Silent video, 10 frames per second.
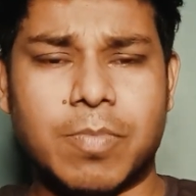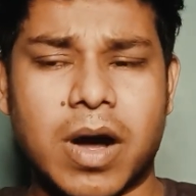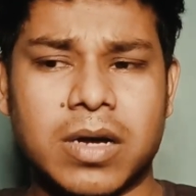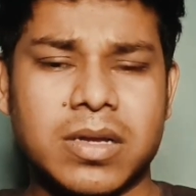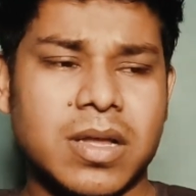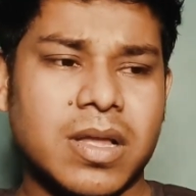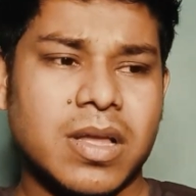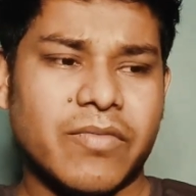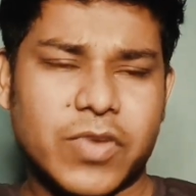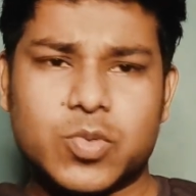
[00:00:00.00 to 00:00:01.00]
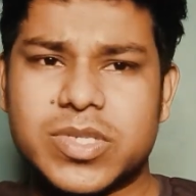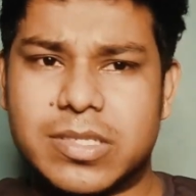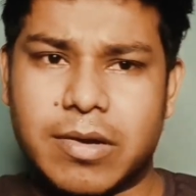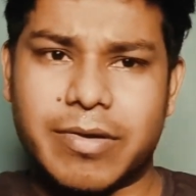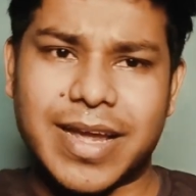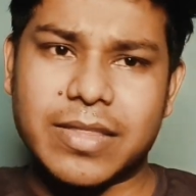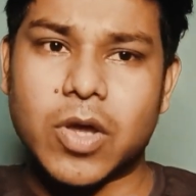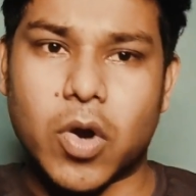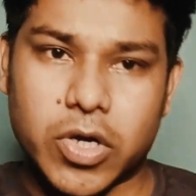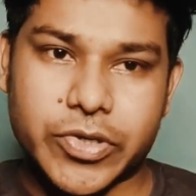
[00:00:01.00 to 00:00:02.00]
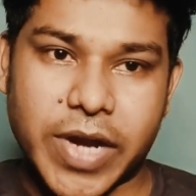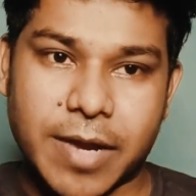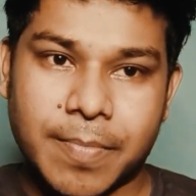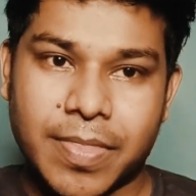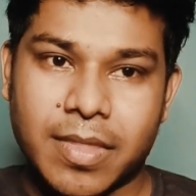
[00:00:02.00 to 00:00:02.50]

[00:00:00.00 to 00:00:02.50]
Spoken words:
bug which was there in the contract.